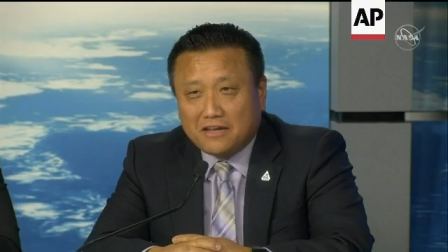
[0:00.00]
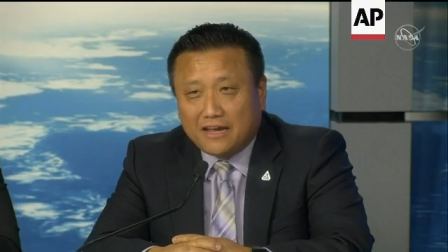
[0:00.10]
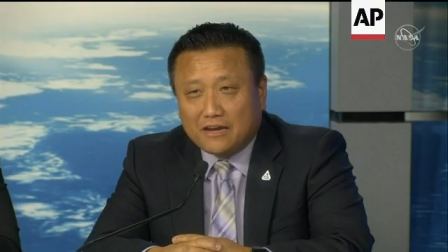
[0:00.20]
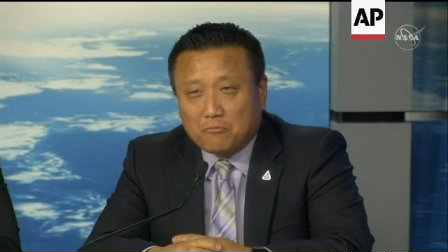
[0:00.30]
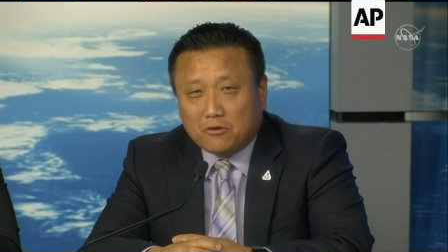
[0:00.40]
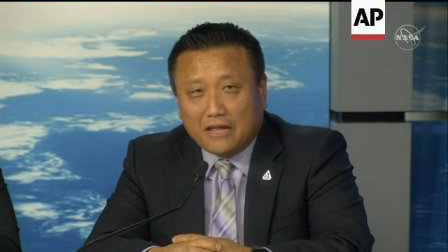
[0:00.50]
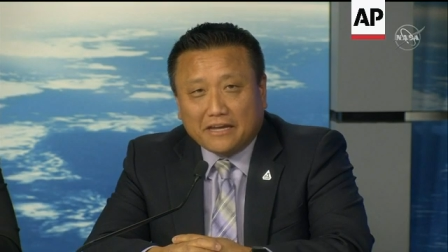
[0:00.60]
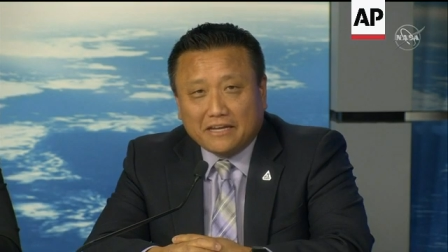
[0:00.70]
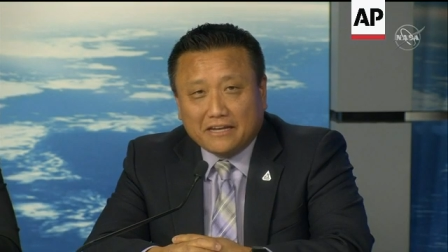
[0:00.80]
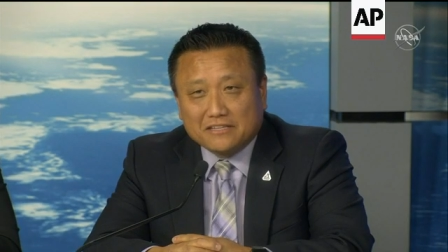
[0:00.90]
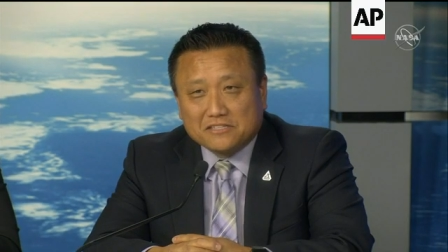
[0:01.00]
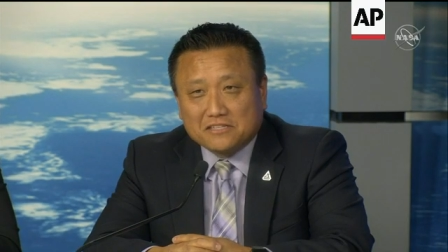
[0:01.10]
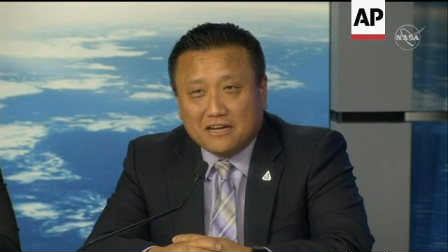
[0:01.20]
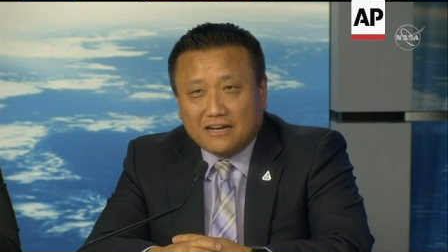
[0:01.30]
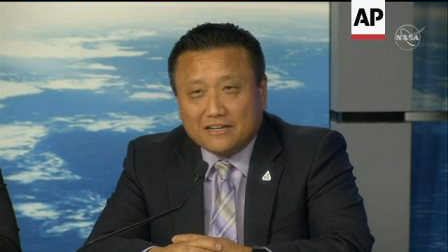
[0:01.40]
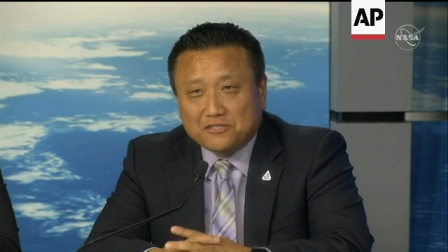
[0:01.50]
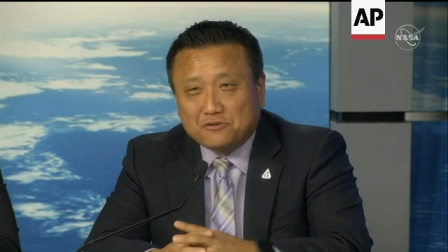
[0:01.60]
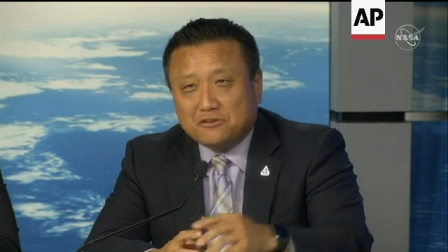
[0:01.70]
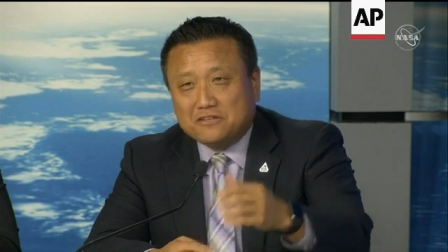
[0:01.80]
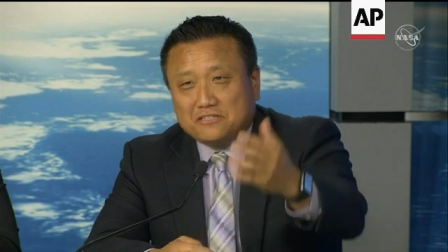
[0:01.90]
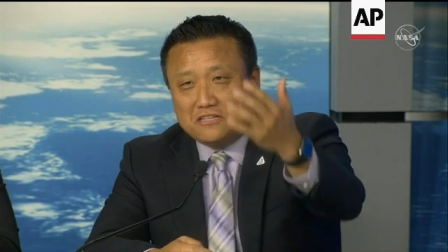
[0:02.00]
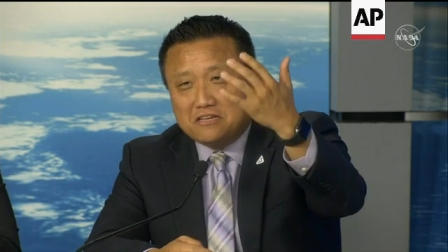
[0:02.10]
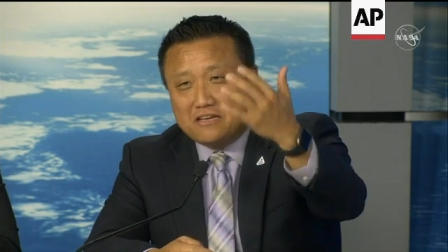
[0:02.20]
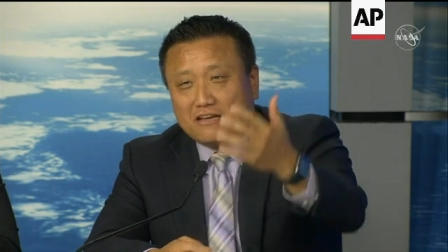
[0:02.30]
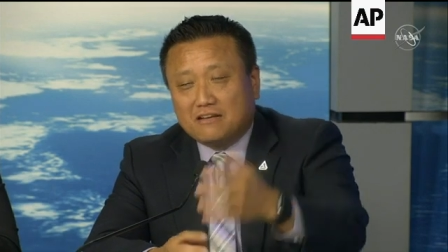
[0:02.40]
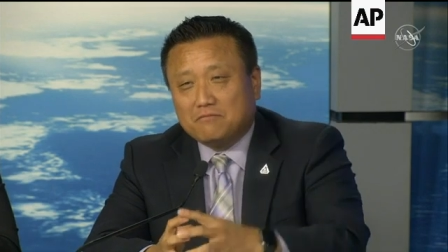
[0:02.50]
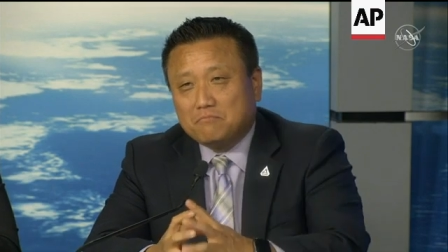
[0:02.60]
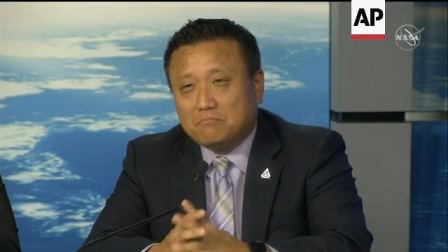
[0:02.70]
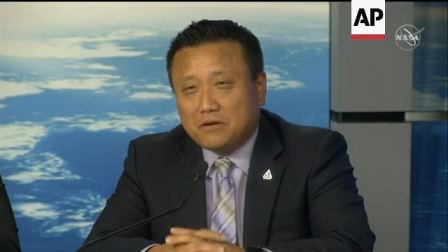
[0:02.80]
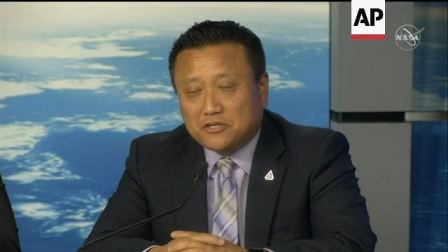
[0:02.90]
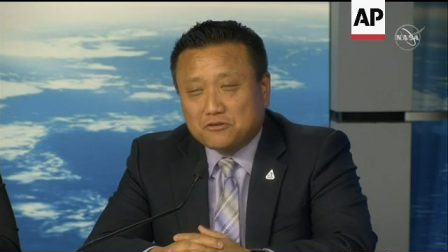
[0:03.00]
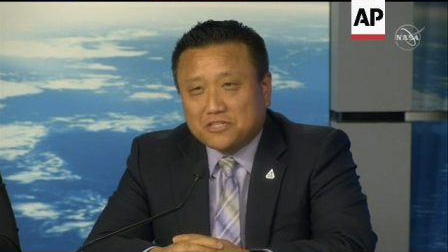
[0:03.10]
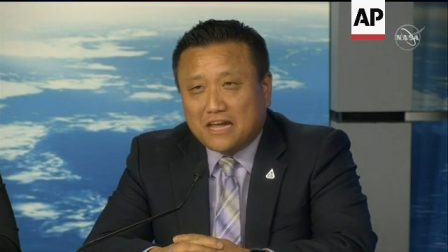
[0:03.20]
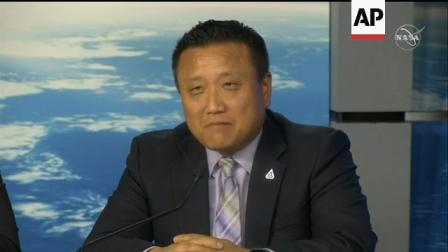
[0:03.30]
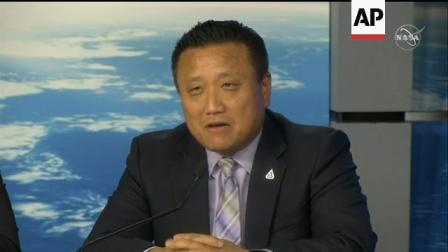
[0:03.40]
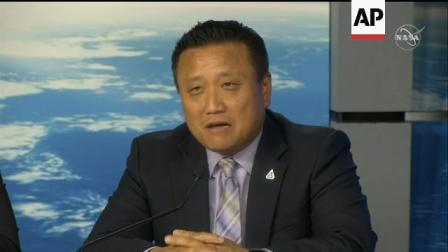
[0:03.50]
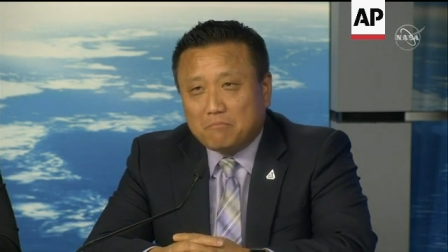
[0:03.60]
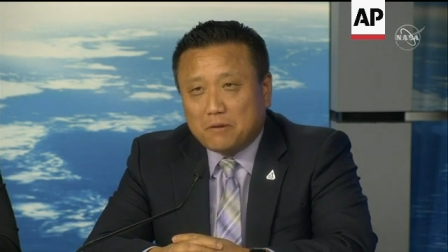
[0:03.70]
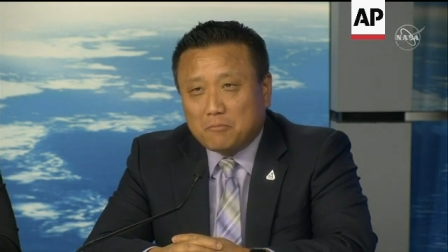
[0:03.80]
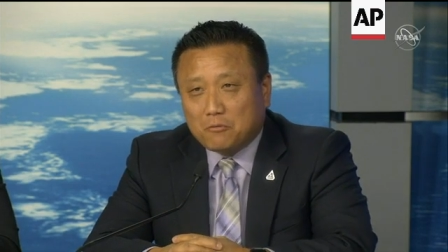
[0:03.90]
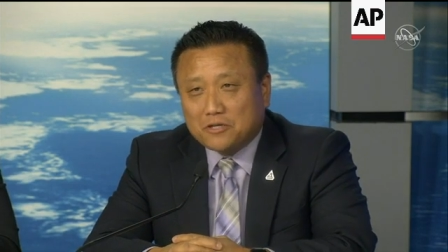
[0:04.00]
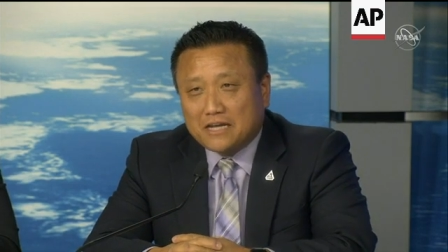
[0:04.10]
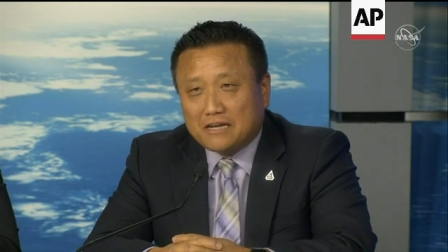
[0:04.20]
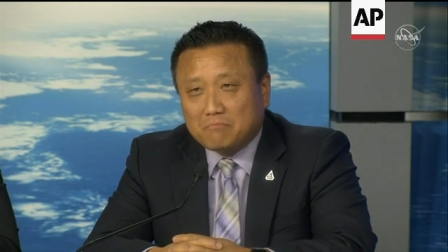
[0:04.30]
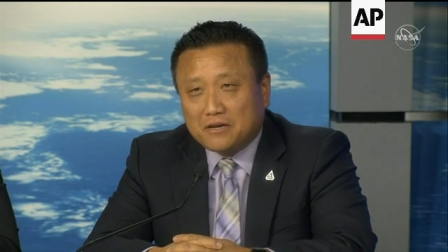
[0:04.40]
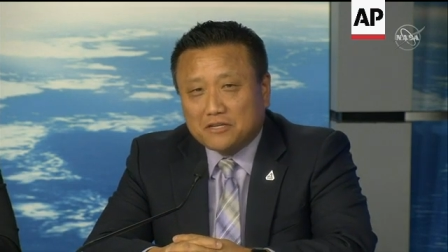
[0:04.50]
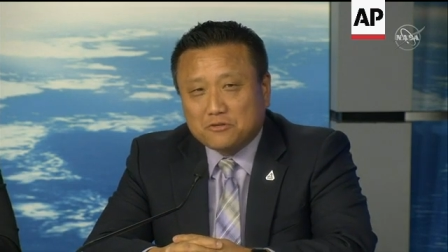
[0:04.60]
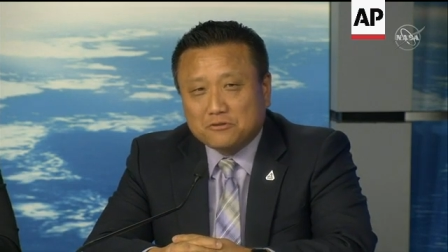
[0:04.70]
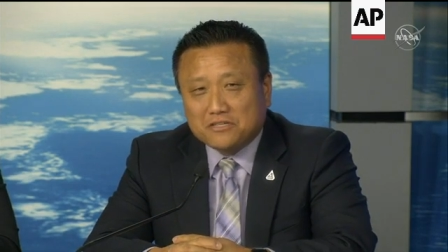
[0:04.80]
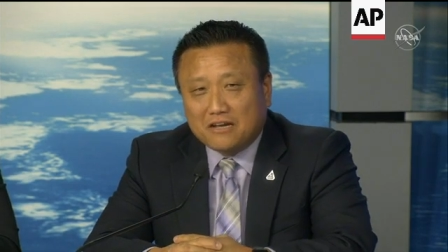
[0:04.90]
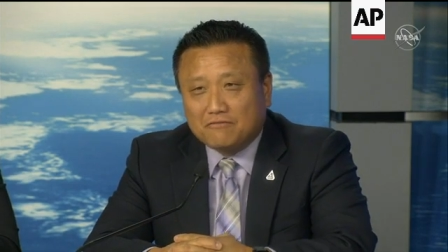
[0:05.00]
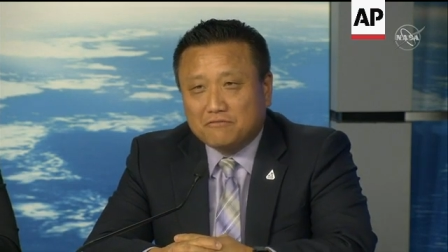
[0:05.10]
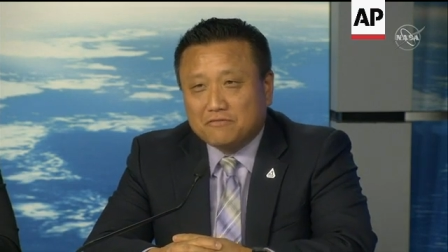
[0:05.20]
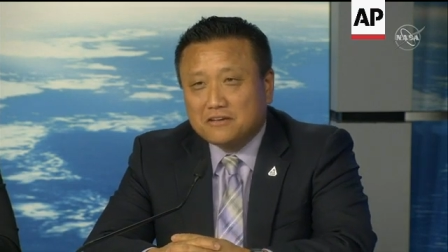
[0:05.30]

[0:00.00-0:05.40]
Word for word: And we're like kids. As soon as the pictures came up, people were taking pictures of